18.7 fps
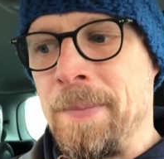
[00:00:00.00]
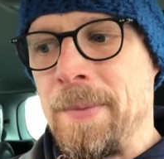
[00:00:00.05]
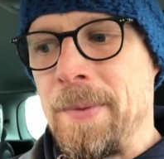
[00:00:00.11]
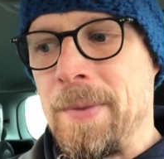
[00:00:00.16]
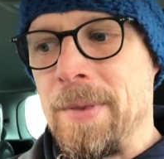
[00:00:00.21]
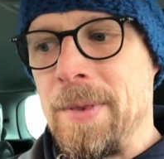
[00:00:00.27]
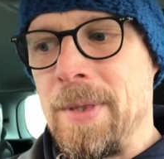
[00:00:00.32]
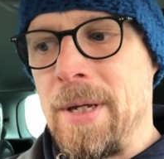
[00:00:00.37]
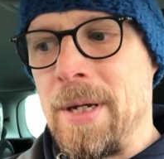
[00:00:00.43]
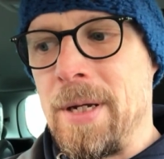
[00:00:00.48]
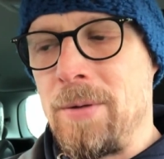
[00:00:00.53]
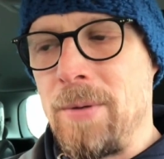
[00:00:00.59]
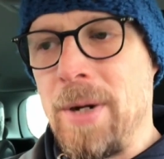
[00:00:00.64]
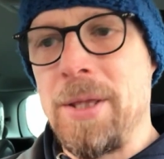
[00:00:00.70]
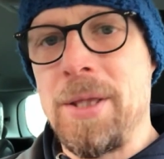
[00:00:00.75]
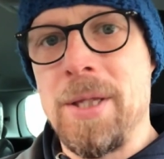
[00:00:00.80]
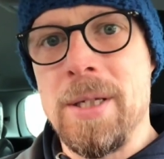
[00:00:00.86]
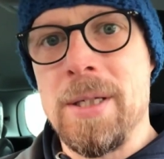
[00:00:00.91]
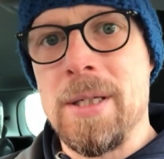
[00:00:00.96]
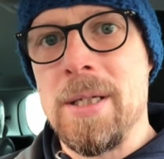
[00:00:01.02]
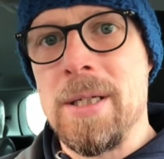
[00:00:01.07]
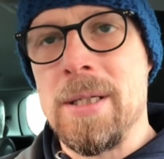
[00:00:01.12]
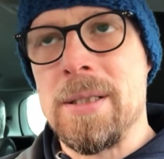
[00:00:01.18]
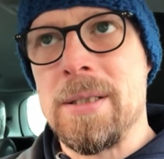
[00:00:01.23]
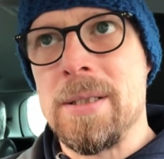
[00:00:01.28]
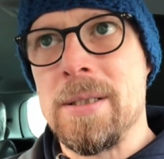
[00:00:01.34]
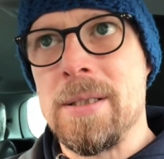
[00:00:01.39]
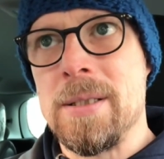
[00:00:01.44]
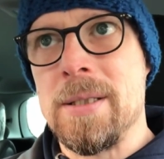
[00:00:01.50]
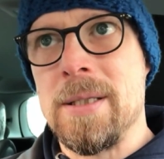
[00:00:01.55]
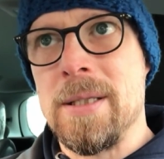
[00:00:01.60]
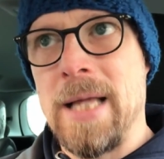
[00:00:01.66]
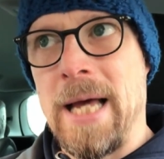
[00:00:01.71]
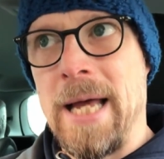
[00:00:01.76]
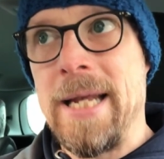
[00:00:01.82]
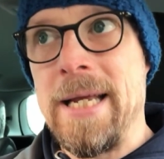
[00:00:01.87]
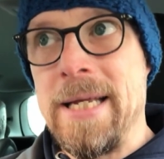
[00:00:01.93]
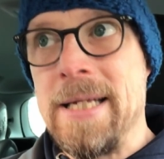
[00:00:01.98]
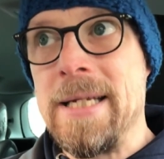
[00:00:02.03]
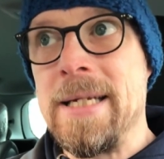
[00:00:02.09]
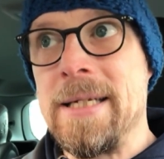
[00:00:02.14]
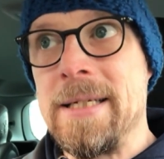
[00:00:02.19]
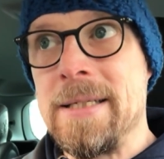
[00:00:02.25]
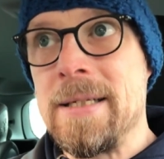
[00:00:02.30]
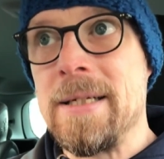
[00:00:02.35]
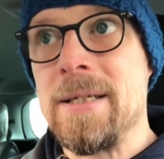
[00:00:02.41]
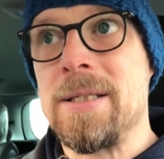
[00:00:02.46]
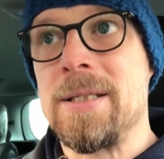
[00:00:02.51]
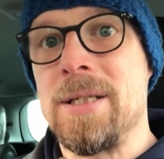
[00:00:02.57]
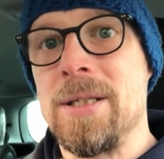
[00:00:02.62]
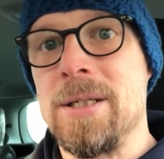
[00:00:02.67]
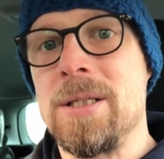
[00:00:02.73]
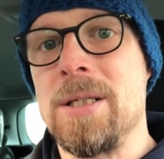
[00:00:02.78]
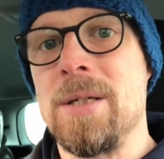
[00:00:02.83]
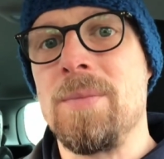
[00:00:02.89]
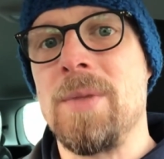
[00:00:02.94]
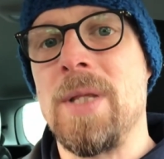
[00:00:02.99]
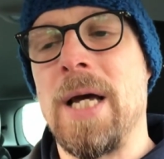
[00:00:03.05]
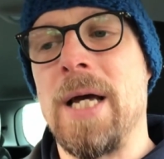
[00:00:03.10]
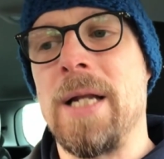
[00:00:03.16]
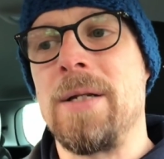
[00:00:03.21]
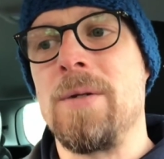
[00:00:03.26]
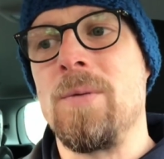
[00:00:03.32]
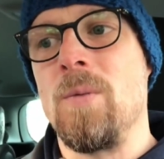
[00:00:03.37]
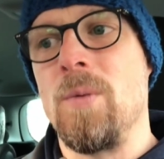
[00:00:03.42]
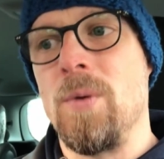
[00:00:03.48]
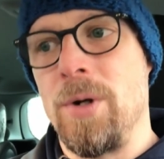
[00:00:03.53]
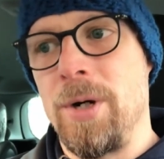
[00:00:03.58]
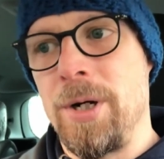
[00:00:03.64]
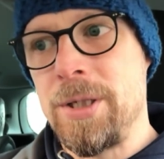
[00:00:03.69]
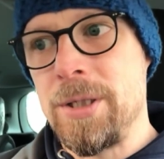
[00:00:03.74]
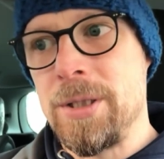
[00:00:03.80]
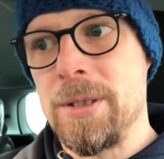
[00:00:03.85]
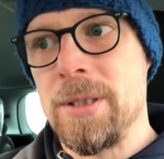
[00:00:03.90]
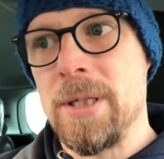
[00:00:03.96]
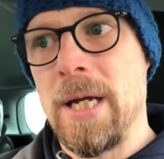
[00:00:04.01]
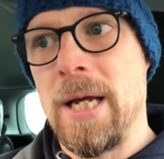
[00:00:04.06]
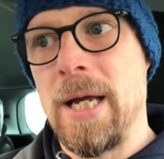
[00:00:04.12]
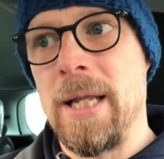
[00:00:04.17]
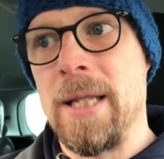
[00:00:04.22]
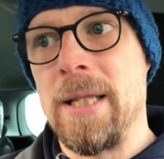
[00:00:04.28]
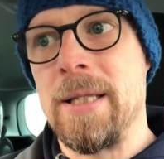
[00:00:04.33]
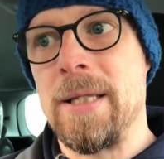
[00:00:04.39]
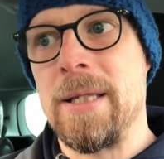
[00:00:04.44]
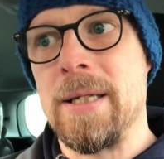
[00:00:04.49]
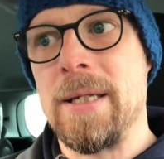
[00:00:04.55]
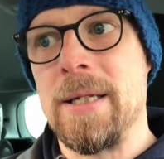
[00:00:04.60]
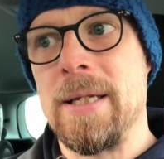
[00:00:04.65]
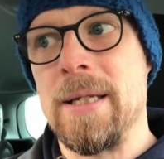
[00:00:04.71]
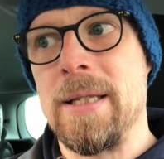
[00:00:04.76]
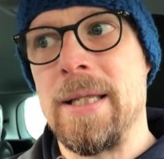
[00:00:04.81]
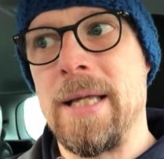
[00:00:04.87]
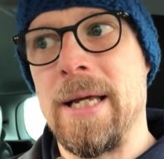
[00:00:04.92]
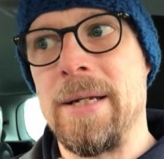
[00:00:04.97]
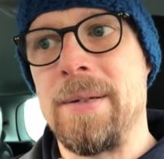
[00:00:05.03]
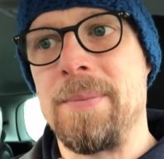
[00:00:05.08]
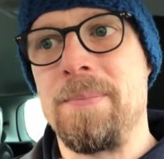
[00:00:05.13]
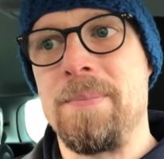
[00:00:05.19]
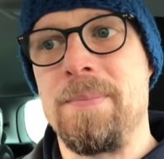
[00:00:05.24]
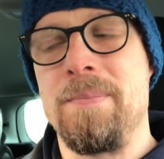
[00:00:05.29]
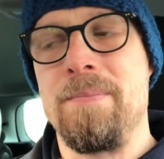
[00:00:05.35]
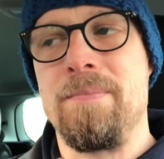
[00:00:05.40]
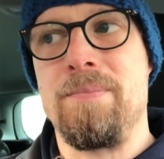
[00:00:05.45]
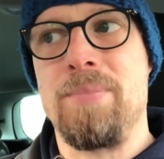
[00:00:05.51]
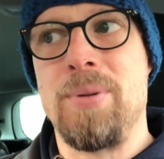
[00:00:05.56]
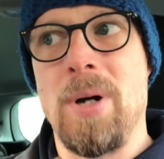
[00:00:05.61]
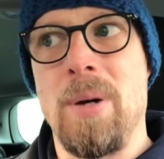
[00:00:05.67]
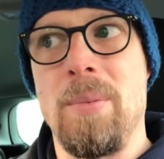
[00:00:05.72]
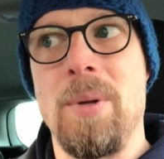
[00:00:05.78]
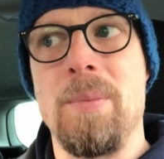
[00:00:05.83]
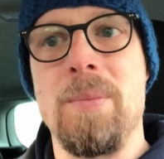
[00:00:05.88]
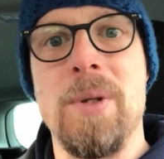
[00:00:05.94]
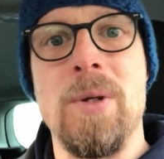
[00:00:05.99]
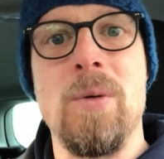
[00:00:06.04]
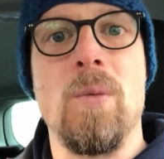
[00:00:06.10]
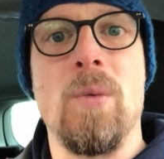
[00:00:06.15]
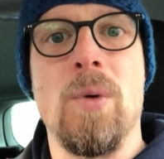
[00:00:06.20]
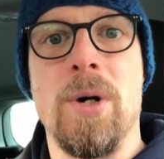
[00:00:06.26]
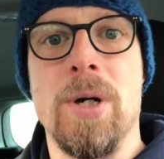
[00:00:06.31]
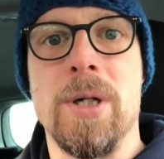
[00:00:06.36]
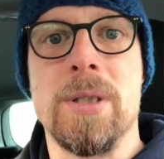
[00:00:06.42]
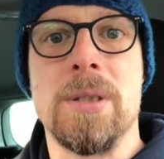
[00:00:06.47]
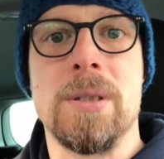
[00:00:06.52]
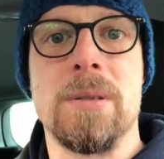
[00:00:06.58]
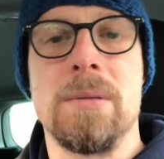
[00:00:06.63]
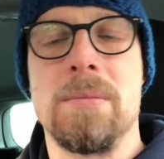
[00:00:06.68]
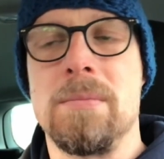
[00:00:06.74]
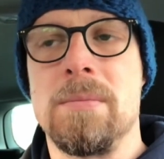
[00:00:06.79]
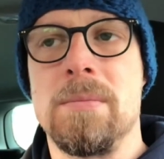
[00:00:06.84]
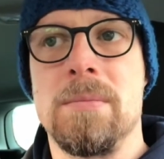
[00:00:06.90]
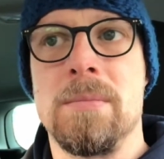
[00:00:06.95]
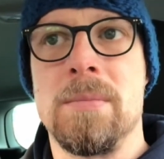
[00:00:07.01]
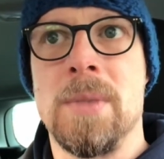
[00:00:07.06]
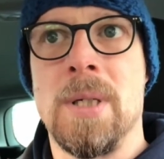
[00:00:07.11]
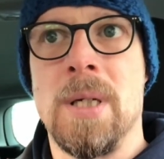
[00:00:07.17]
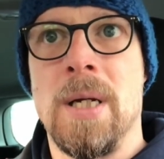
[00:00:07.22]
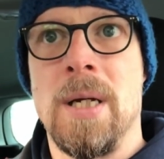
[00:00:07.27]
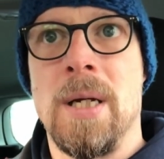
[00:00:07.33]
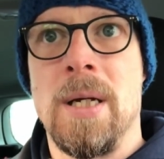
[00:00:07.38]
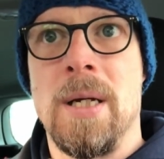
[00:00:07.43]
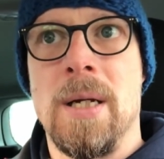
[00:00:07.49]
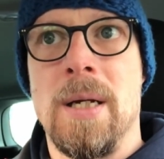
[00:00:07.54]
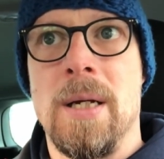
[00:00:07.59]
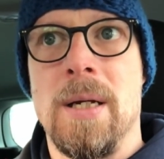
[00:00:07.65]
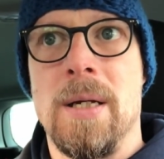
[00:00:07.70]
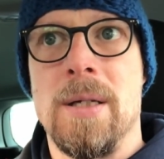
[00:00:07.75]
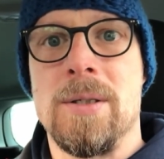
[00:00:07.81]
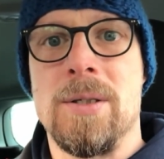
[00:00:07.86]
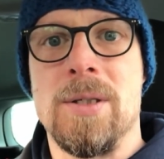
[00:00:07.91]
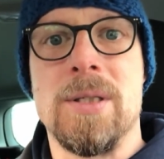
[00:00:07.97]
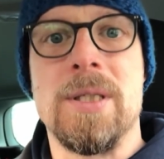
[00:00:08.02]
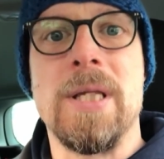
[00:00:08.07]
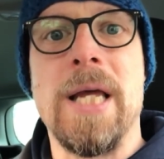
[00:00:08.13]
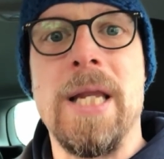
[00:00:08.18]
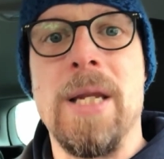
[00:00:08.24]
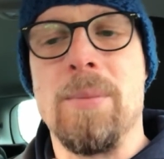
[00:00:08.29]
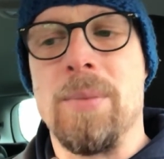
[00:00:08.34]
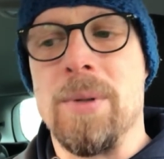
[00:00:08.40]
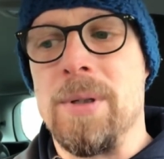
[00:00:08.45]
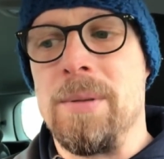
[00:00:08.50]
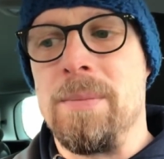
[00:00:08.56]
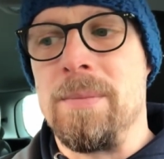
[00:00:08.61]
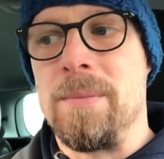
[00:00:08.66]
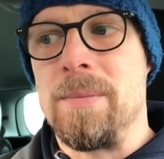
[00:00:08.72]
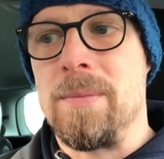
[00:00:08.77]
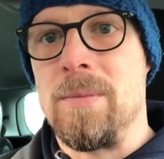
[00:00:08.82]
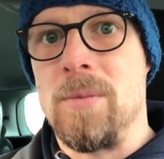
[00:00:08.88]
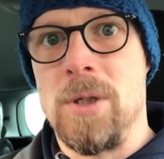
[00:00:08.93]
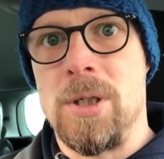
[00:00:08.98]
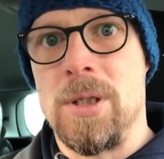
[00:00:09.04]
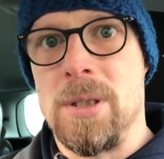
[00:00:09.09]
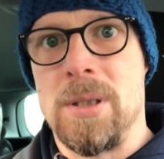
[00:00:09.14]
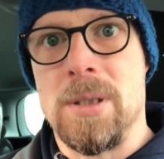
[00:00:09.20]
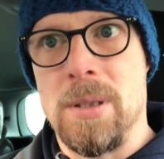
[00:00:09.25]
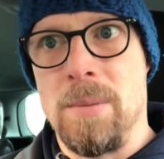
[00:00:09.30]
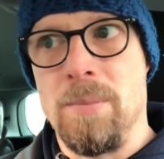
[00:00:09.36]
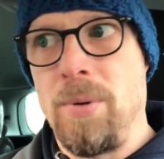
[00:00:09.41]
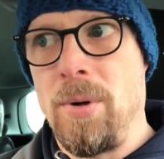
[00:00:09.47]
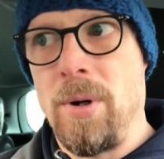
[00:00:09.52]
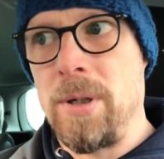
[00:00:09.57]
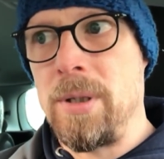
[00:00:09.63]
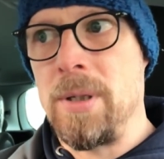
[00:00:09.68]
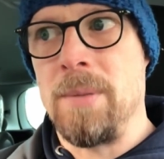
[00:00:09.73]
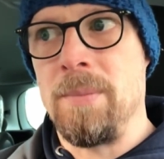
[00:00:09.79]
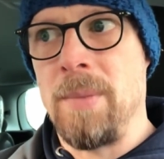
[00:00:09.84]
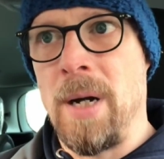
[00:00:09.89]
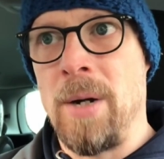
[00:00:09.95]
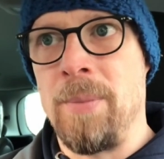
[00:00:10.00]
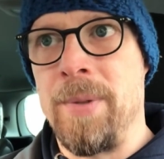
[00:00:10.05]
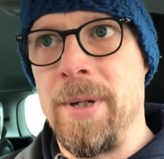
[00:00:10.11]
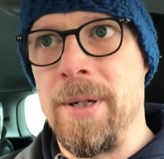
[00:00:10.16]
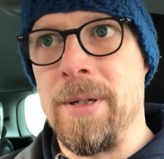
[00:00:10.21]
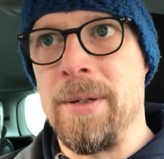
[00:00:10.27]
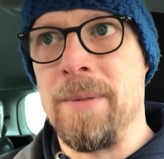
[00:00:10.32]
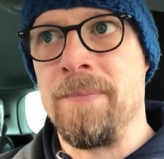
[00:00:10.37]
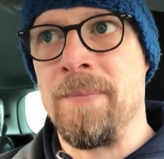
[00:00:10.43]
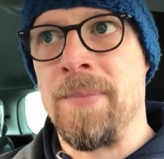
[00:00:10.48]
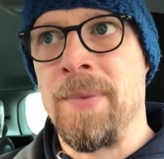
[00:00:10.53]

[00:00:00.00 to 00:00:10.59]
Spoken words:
The great thing is that it is a system that works and that probably works sustainably, which is important in my opinion.